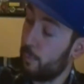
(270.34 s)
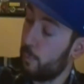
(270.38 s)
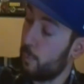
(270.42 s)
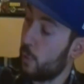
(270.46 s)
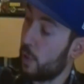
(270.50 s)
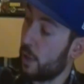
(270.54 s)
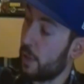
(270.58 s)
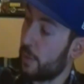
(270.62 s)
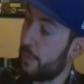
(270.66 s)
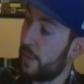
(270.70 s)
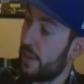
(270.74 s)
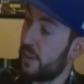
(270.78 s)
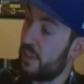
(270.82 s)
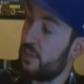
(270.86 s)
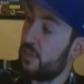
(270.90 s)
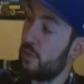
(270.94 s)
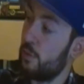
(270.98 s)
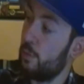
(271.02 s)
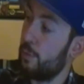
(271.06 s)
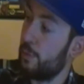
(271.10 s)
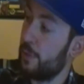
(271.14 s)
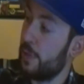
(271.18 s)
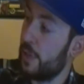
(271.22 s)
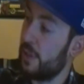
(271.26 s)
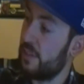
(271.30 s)
One of the best
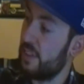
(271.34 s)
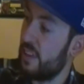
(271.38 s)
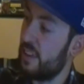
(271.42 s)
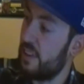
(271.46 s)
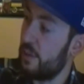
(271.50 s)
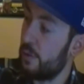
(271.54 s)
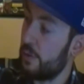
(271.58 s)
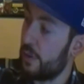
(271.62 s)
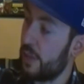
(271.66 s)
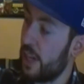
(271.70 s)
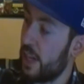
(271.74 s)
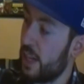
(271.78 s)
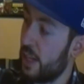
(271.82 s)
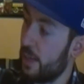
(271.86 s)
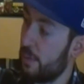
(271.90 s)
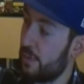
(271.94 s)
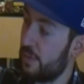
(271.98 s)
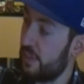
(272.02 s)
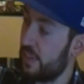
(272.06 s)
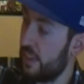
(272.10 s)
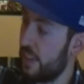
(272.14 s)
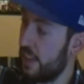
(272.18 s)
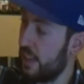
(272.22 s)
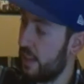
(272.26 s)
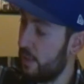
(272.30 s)
Super Nintendo
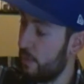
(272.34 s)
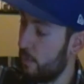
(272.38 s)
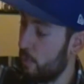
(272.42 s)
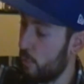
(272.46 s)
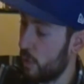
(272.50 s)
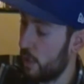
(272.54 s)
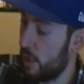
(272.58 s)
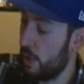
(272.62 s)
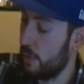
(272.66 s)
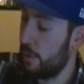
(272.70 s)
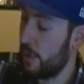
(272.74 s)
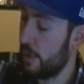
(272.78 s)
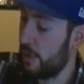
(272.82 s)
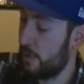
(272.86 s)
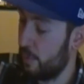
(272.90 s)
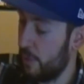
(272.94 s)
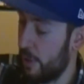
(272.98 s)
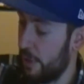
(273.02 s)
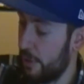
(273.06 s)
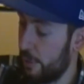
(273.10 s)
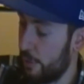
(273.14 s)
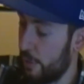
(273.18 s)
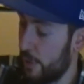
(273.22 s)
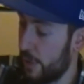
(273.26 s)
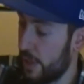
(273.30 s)
games and one of the best
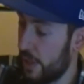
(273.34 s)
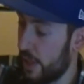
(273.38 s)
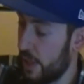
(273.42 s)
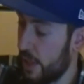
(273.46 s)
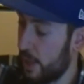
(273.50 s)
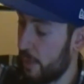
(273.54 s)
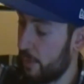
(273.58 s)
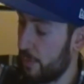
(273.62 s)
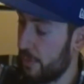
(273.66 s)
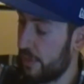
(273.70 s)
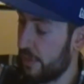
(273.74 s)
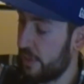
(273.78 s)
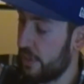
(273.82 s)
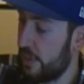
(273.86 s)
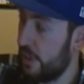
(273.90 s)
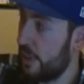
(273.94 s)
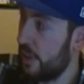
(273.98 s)
Metroid games.